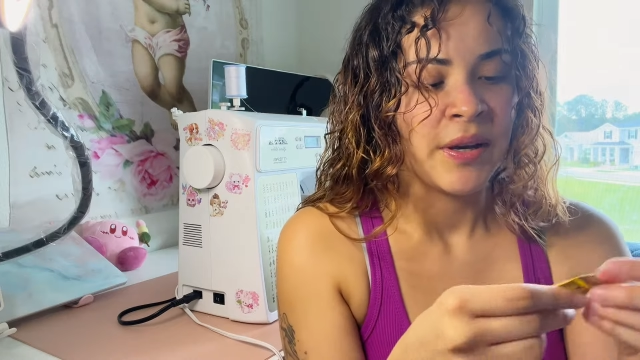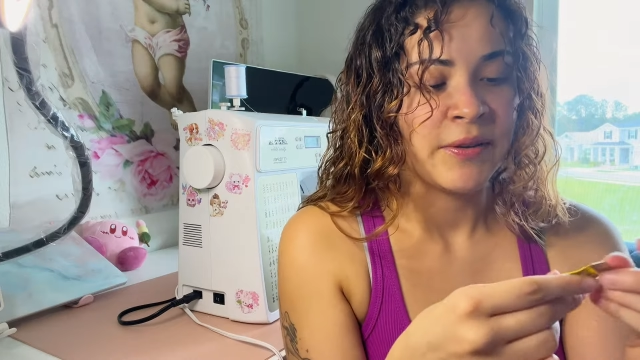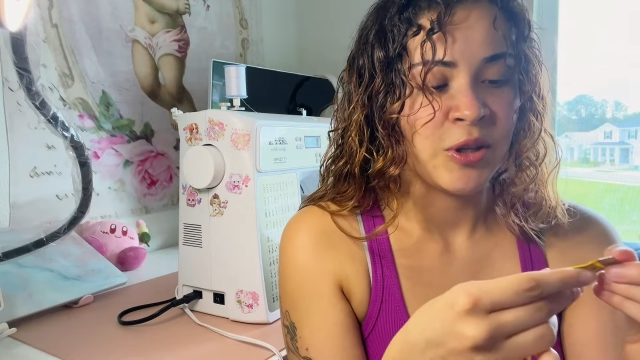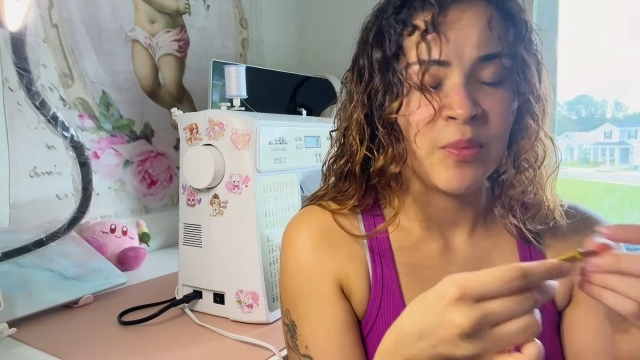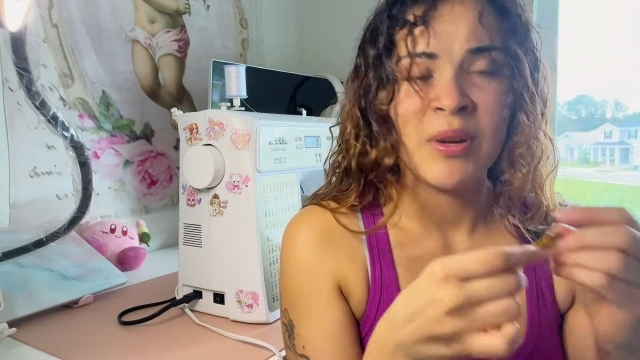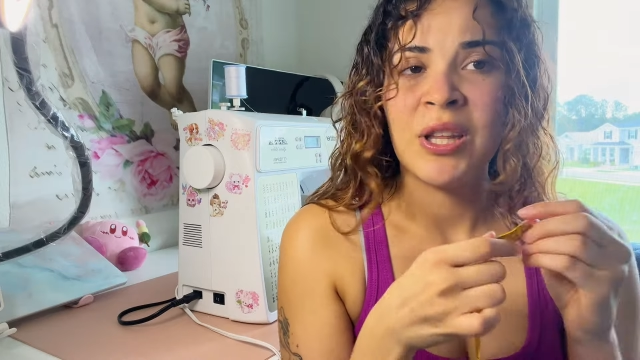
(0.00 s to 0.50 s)

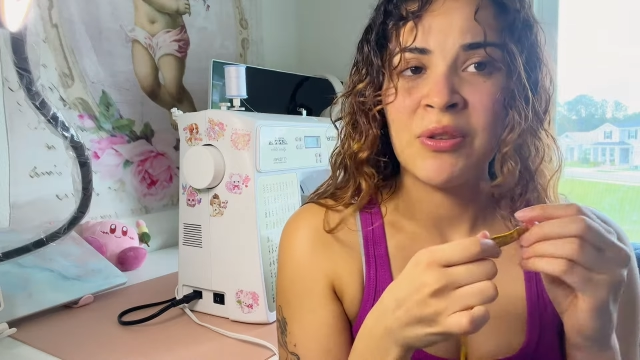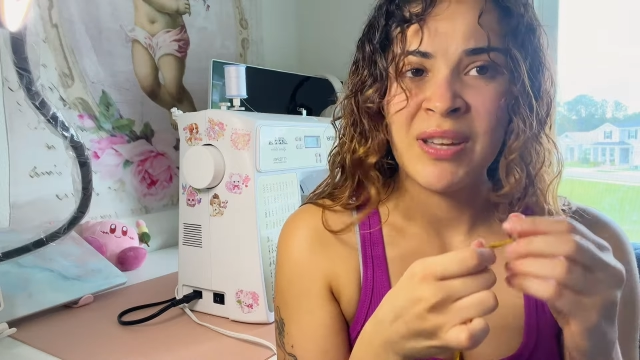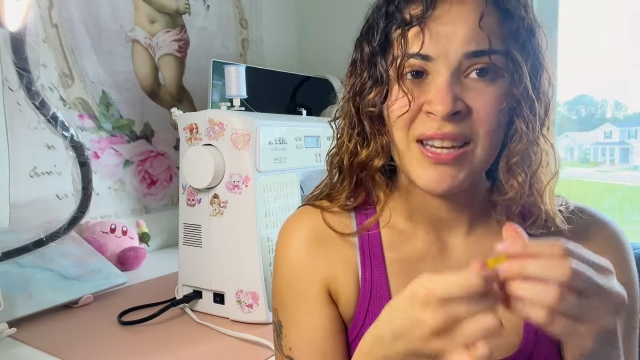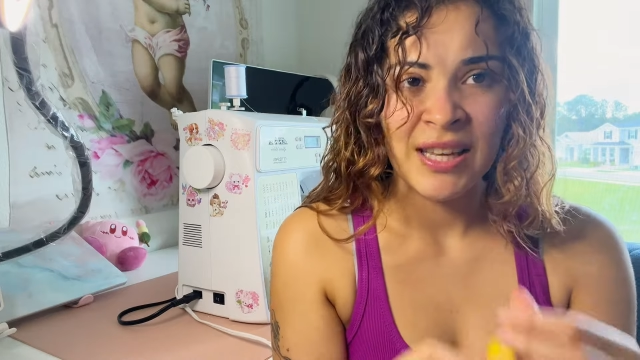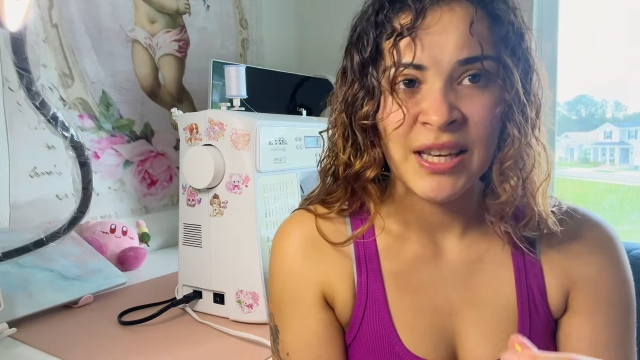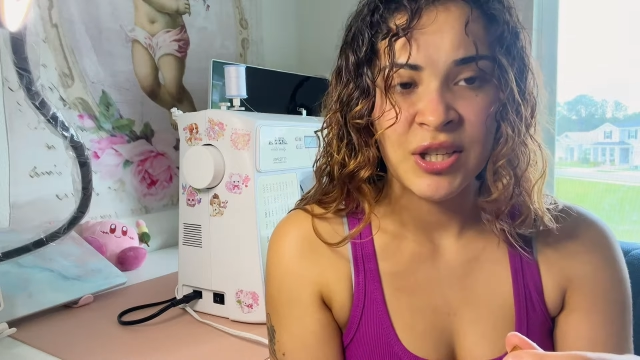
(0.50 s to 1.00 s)
If you wanna do
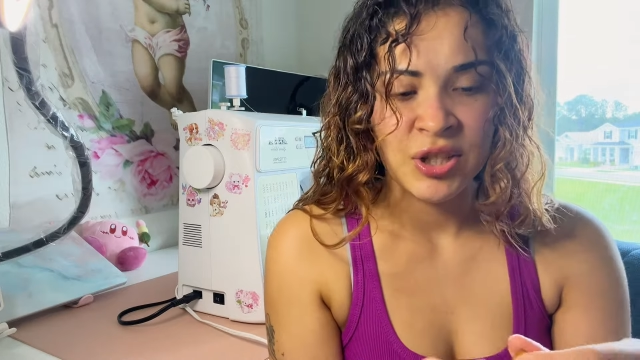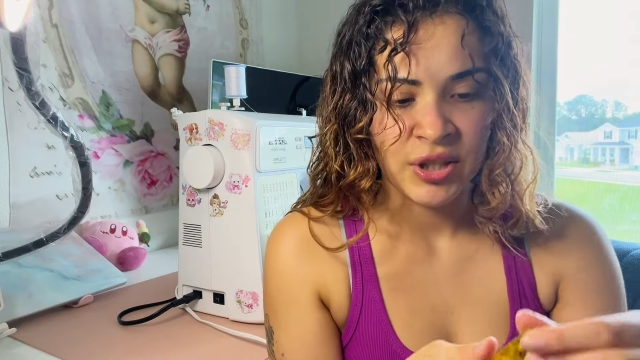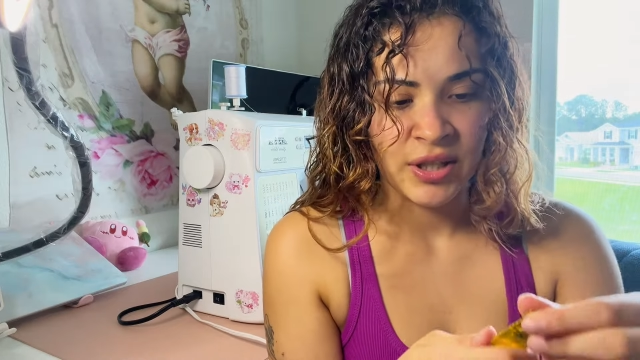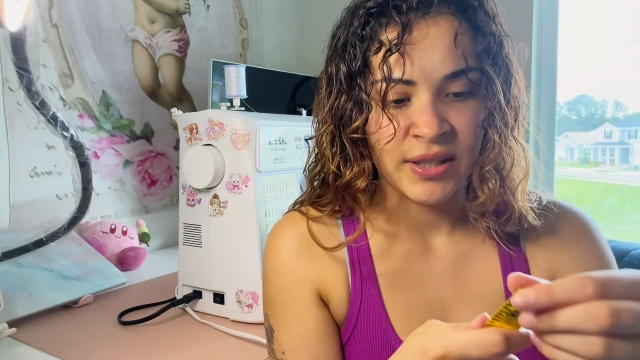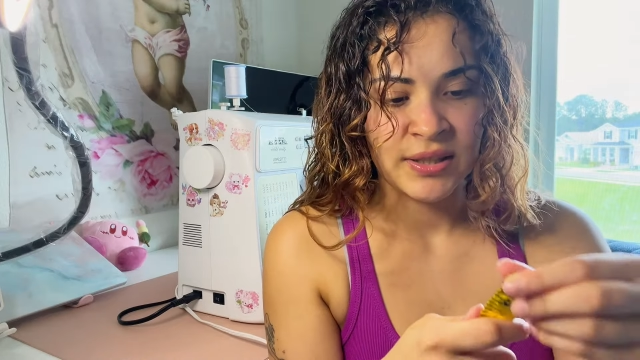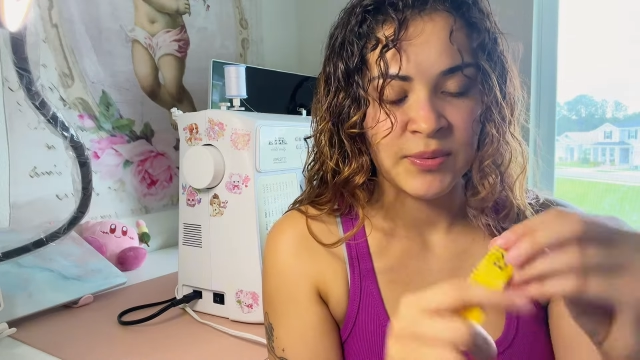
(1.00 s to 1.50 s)
it in
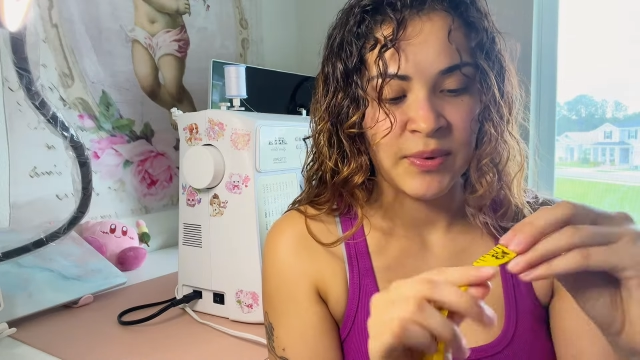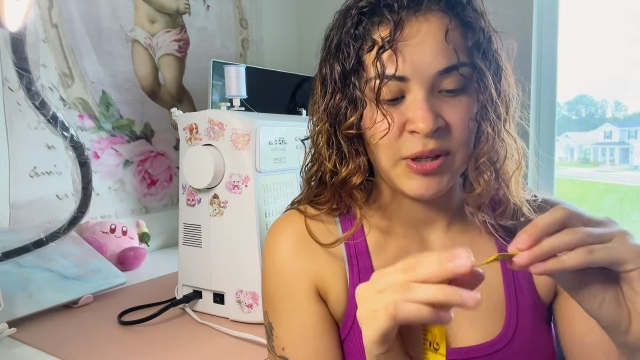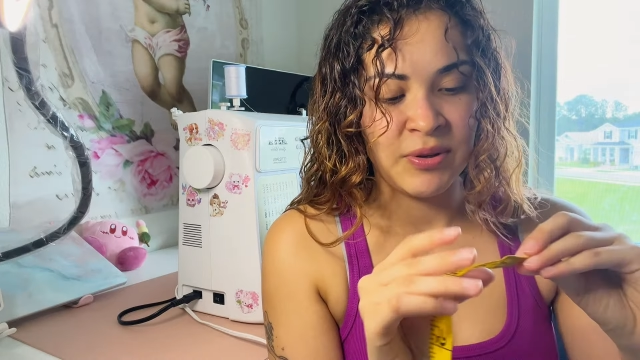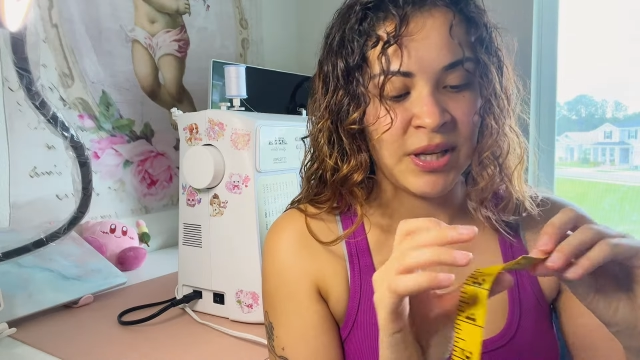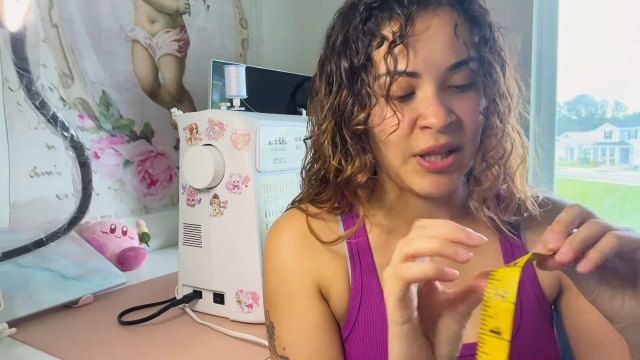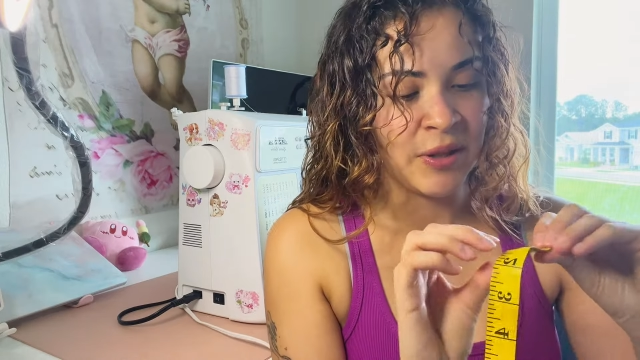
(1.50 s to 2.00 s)
inches, what
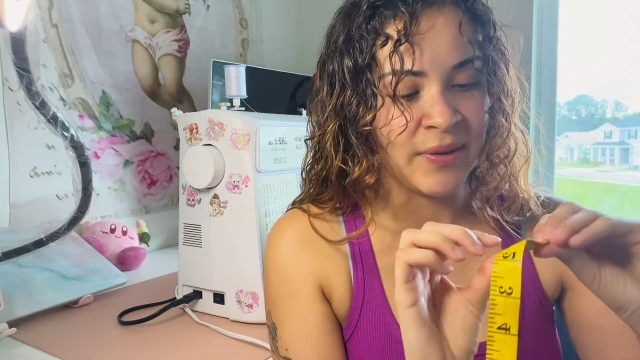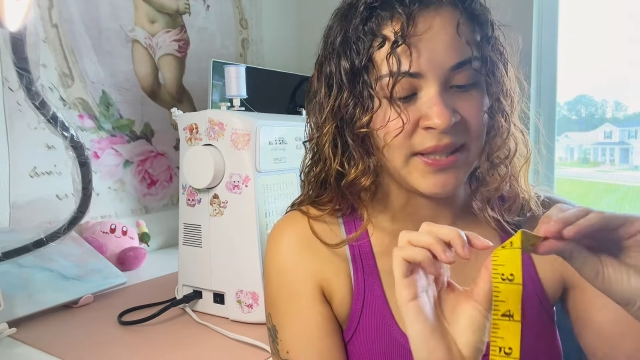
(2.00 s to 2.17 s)
you can do